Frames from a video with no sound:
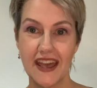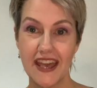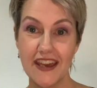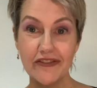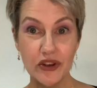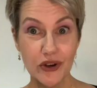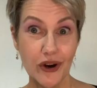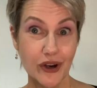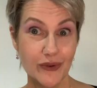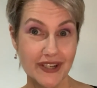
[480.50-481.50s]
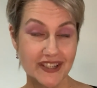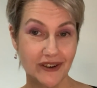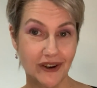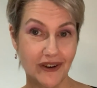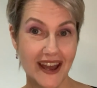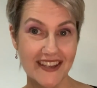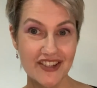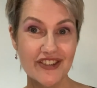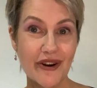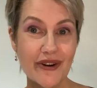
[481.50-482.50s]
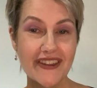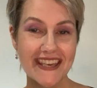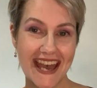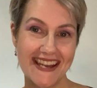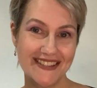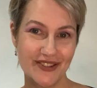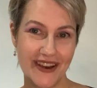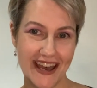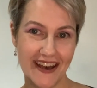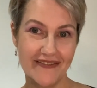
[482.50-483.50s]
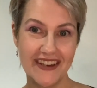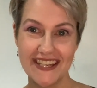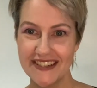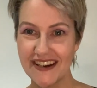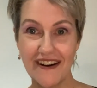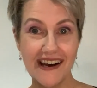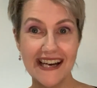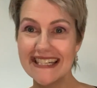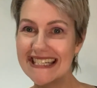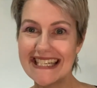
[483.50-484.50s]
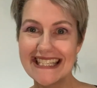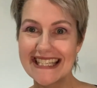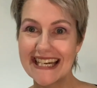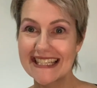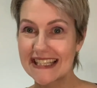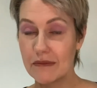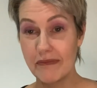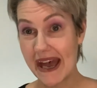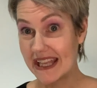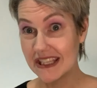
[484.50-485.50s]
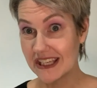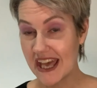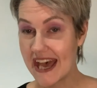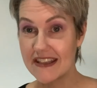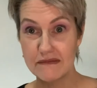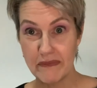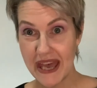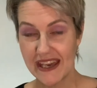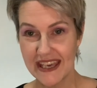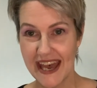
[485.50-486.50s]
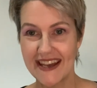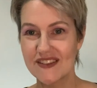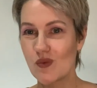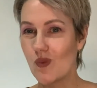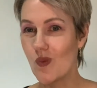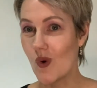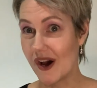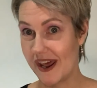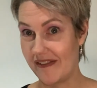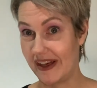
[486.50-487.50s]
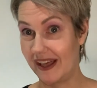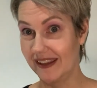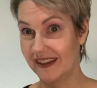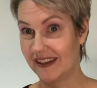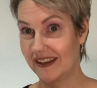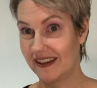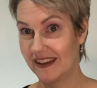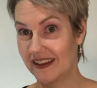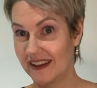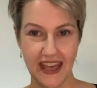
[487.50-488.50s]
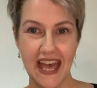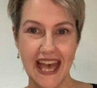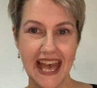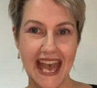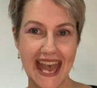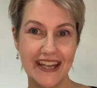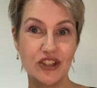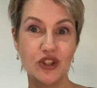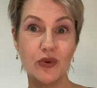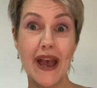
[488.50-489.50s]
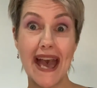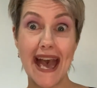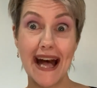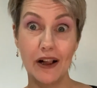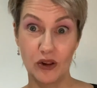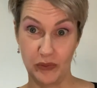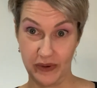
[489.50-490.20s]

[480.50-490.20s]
If you go to a show and show the cats you have, entire D-sex, companion cats, pet cats, whatever, and you help,